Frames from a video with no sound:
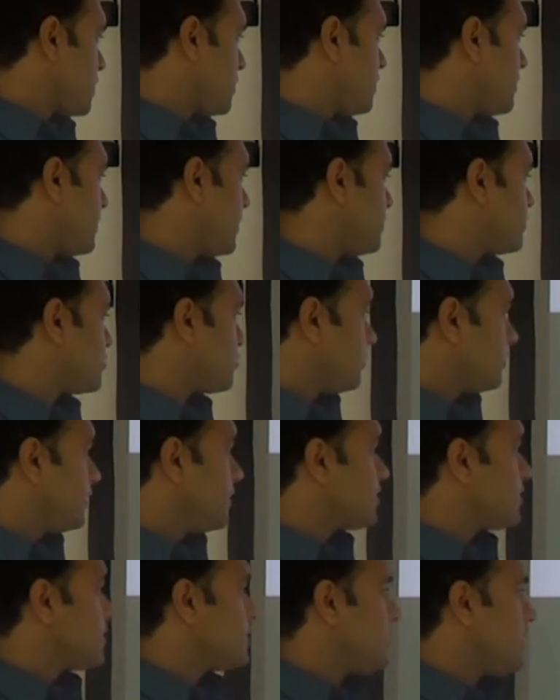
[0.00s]
right? So
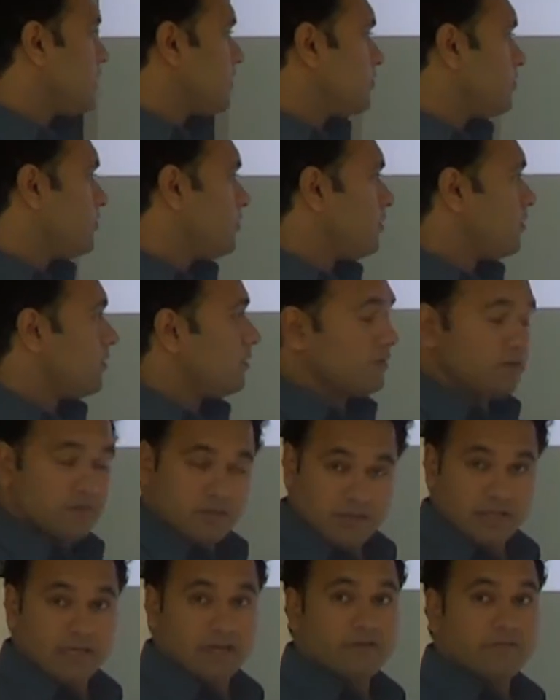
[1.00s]
this is
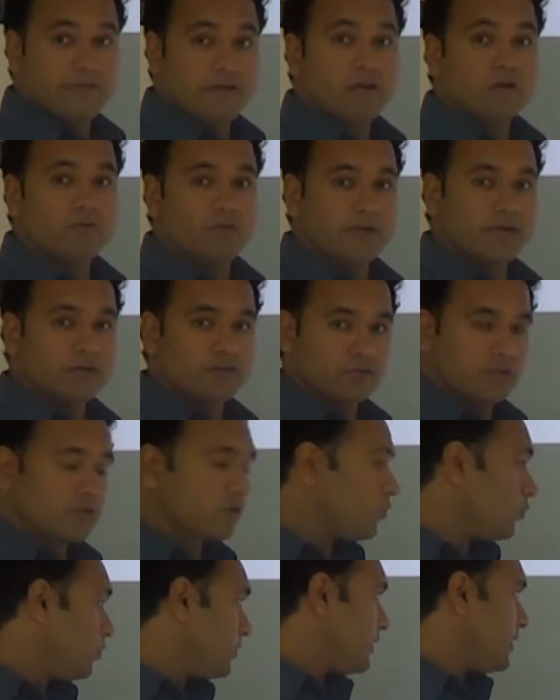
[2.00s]
here we are going into the
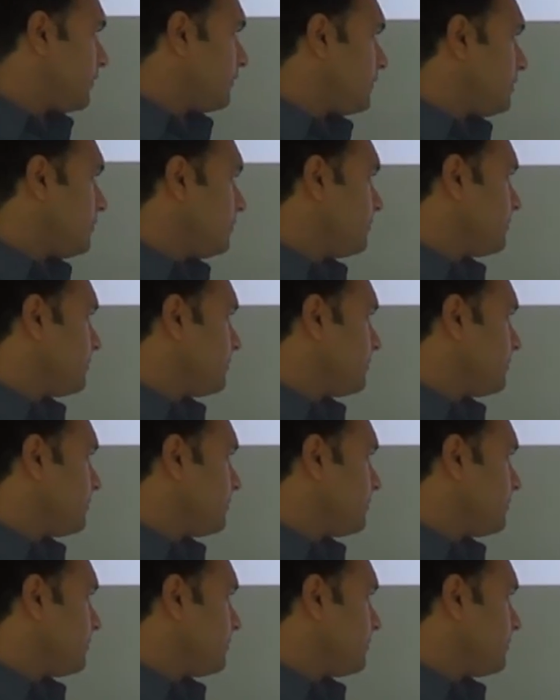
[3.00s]
code level.